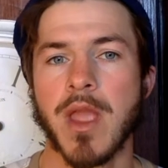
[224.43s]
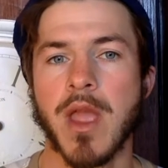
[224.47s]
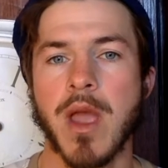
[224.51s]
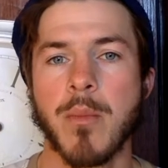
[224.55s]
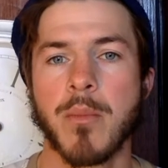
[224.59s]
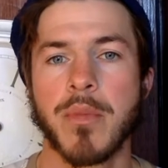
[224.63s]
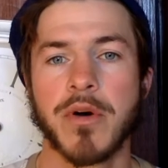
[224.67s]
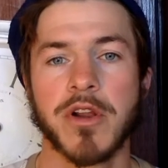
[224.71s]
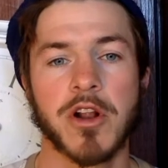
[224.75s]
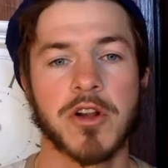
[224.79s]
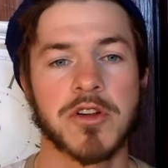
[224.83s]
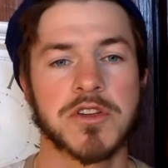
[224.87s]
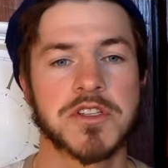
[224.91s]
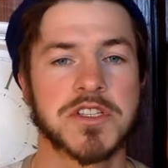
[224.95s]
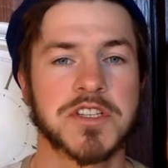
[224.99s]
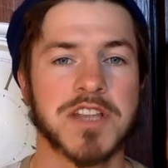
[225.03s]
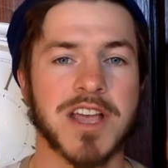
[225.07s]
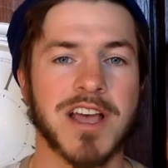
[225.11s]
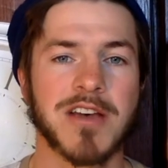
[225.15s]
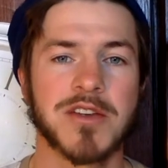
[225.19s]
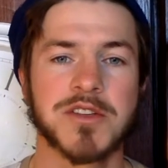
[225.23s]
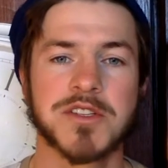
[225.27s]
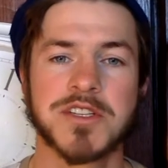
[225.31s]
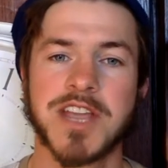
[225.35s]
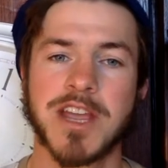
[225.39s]
But our
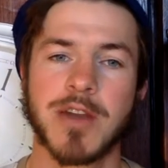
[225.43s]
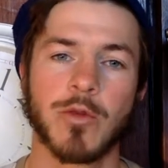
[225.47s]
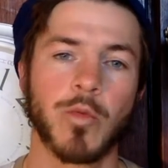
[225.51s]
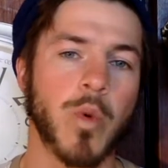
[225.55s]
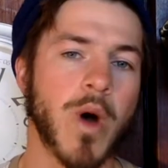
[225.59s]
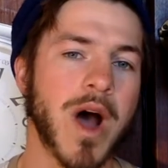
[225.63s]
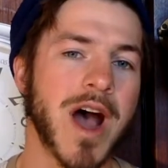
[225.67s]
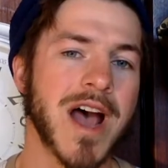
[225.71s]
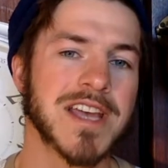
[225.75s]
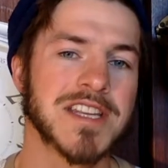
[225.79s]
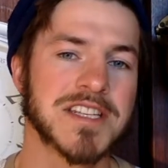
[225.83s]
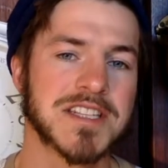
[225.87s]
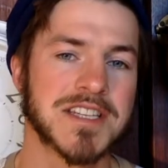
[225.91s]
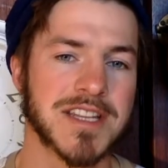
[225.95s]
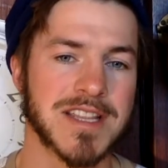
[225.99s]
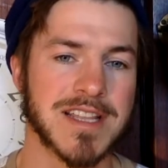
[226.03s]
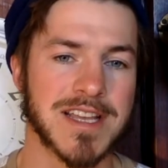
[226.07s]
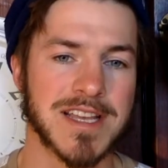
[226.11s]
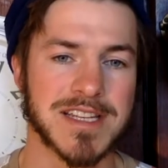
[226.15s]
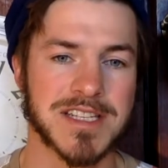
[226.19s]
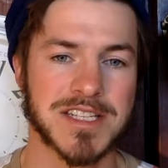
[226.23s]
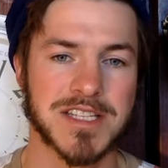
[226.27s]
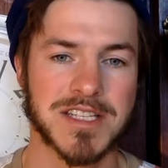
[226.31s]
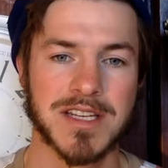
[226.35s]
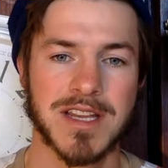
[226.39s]
cells get wise to
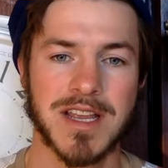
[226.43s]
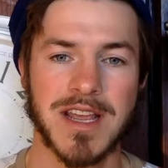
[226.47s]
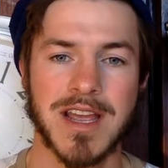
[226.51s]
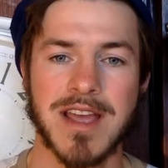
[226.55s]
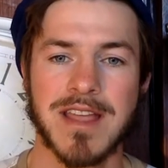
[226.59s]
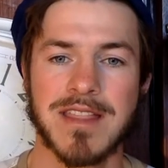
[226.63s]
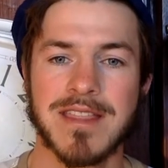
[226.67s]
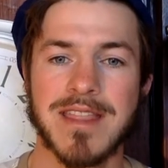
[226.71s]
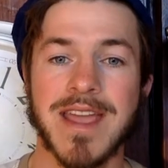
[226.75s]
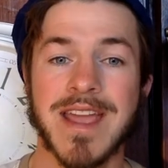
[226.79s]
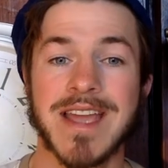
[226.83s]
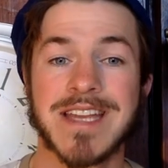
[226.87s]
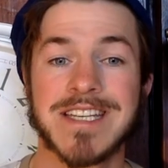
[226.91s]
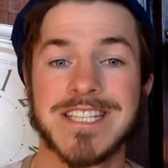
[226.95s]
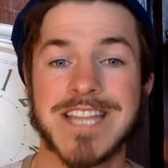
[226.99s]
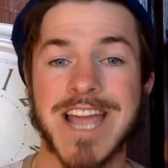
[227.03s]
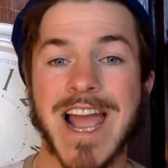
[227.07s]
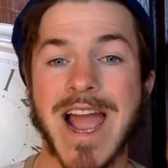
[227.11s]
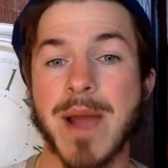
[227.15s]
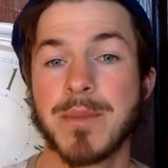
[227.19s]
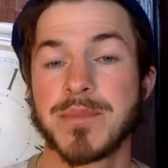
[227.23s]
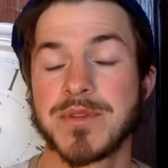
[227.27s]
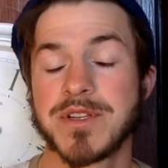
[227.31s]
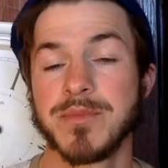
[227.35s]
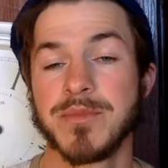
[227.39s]
this. They
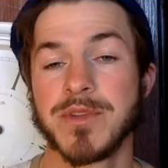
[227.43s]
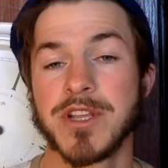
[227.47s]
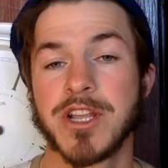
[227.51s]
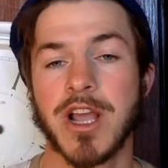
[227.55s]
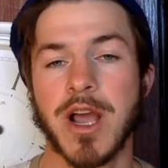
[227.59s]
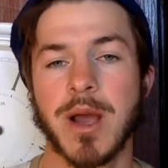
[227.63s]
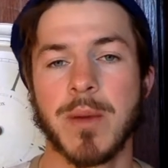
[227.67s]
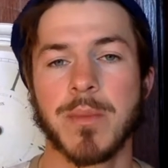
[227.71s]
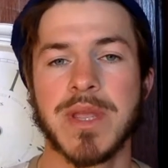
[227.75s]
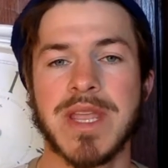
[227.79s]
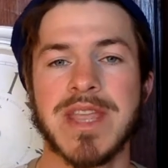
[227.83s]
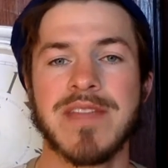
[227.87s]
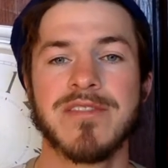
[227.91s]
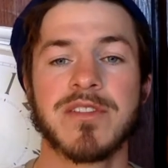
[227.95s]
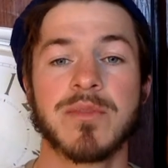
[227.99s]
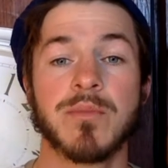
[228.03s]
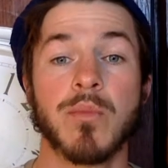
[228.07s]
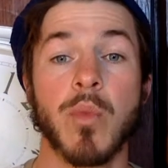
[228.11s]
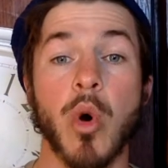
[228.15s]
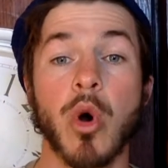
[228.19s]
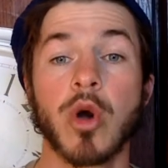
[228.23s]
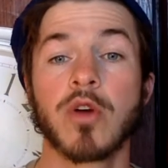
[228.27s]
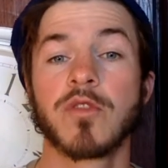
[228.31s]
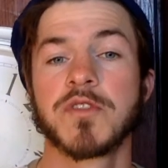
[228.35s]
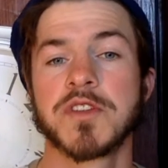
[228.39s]
adapt and become even
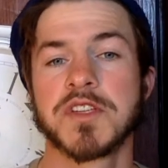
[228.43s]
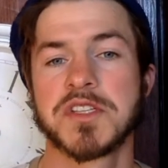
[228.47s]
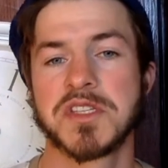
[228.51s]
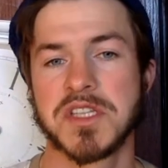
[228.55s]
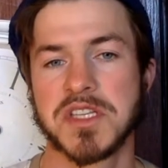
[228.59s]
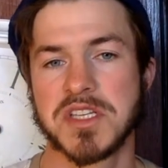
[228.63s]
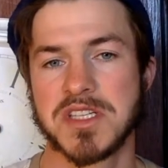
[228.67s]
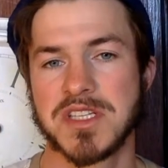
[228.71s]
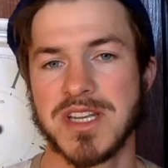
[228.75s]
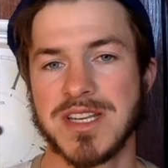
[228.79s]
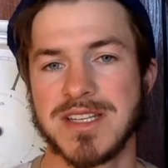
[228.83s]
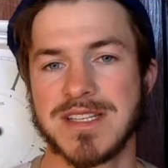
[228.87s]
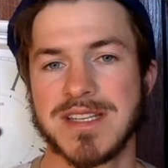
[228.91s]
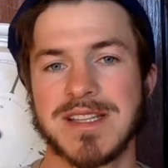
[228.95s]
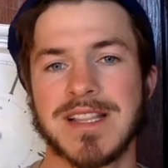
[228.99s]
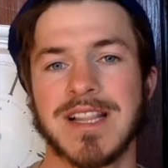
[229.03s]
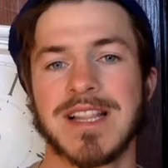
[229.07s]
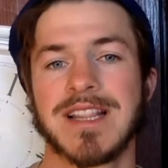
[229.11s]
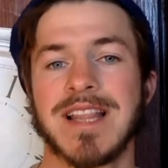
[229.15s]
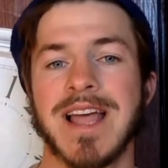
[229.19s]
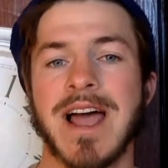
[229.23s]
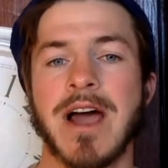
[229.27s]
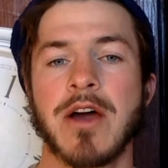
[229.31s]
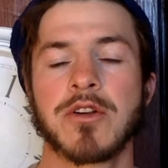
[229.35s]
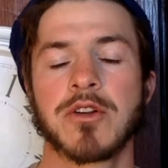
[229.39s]
more resistant to the
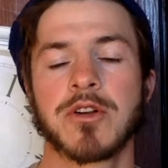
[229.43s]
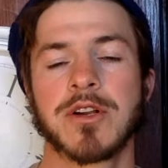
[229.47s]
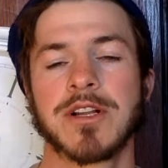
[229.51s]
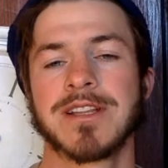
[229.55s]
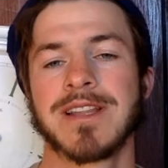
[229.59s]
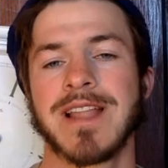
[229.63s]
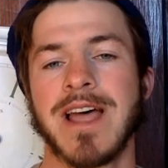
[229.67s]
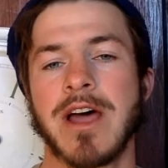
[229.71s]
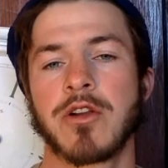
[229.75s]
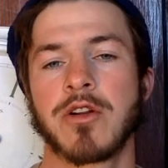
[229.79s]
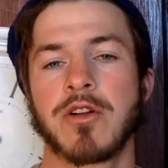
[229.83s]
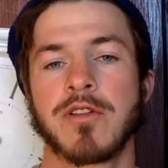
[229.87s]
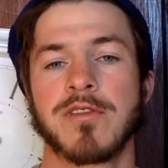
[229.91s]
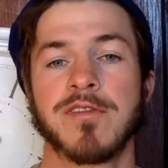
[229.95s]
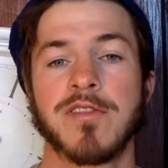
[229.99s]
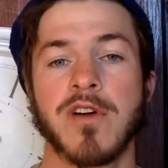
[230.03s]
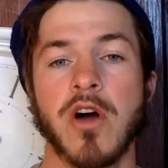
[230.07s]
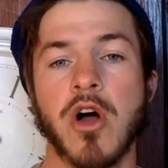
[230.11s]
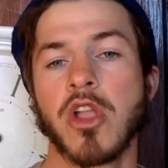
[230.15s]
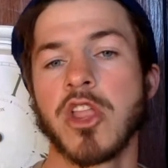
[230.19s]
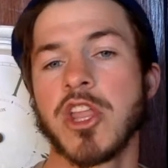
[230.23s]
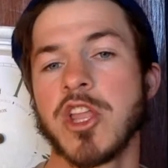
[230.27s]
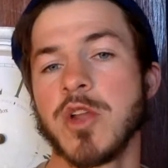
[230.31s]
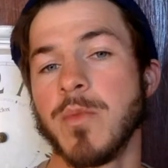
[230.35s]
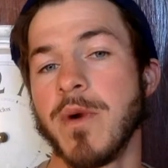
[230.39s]
louder and louder
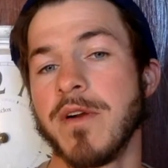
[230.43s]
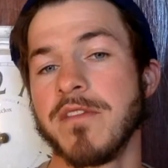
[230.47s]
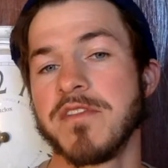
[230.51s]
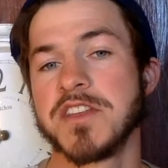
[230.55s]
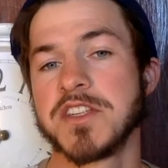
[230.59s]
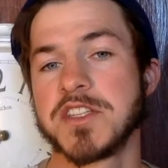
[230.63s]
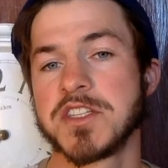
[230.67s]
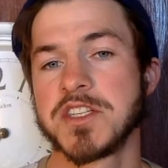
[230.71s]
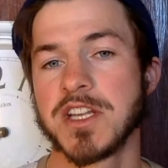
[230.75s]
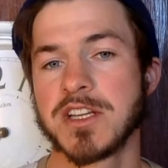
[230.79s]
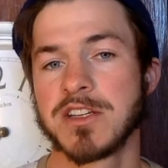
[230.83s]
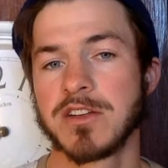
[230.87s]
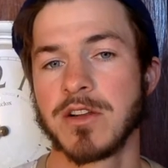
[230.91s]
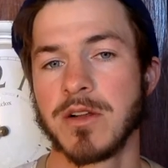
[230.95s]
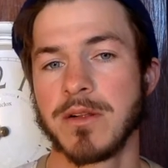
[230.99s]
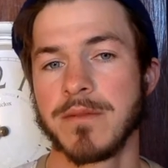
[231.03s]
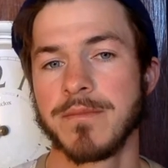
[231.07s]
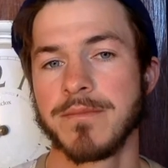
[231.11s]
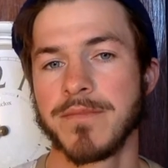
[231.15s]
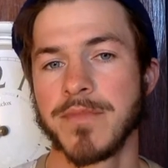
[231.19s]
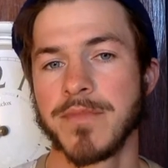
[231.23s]
volume of the signal.